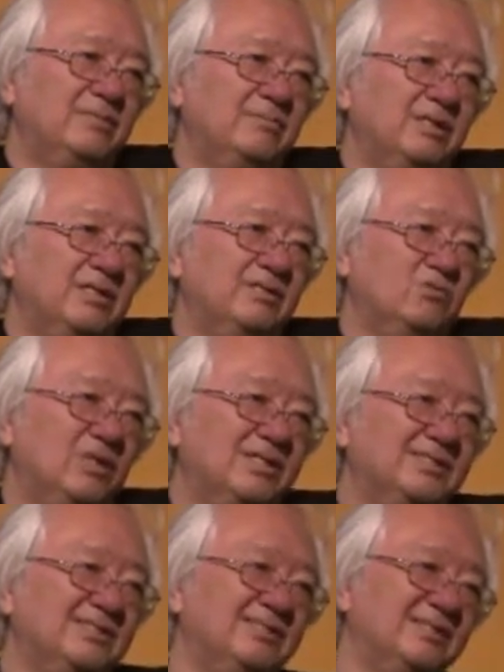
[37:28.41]
But
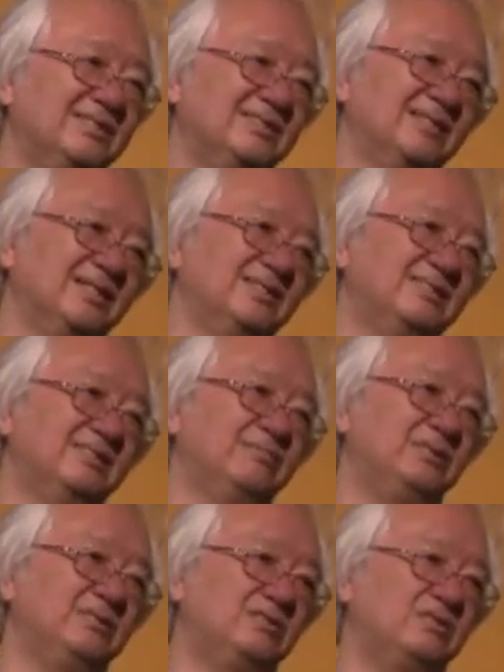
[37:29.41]
otherwise, I think it tends to
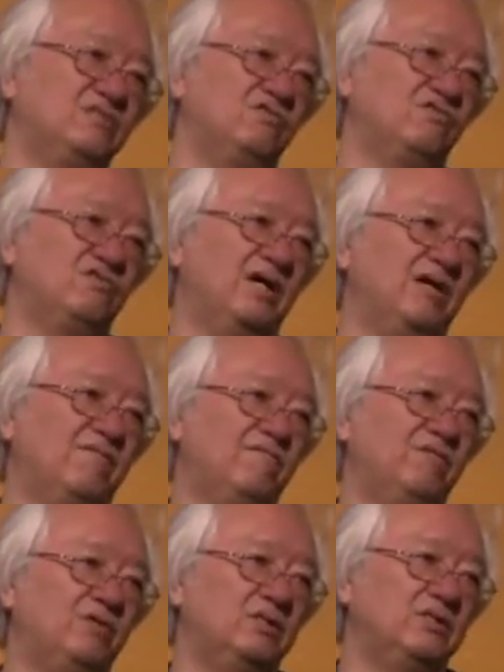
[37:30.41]
be too
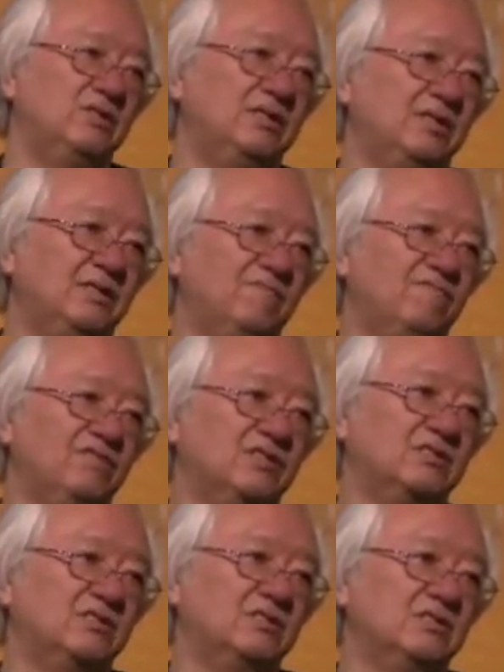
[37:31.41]
flat footed and ham
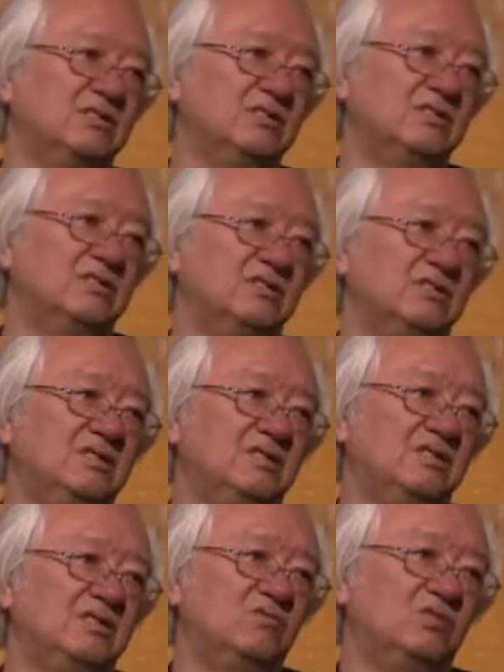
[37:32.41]
fisted
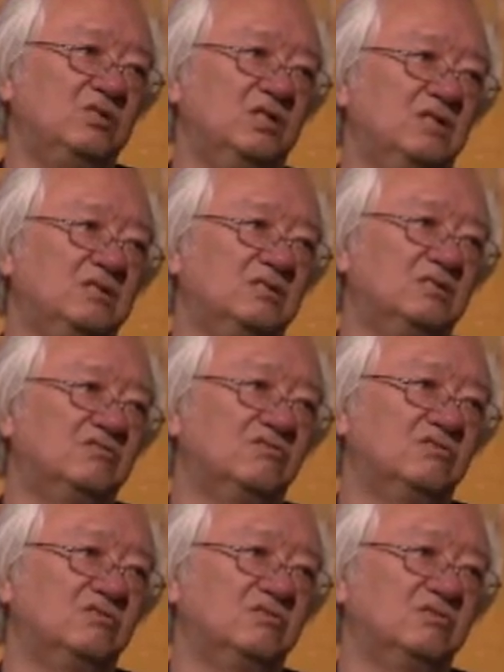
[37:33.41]
and reductive.
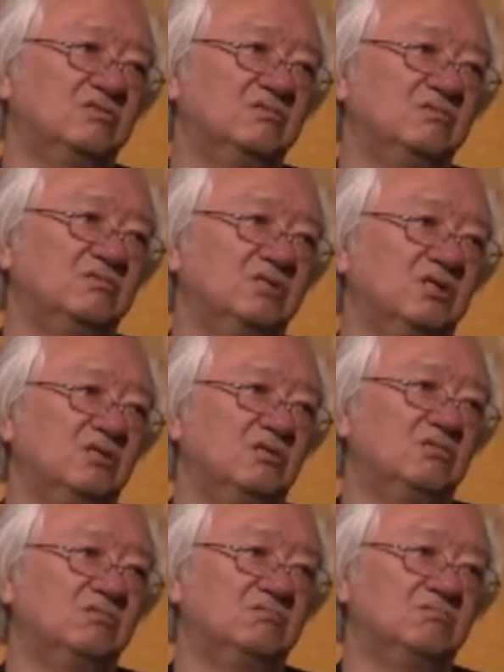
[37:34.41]

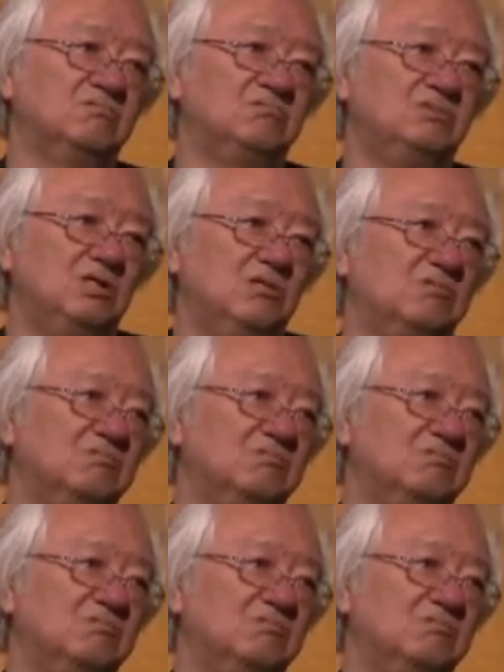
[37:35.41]
So, no.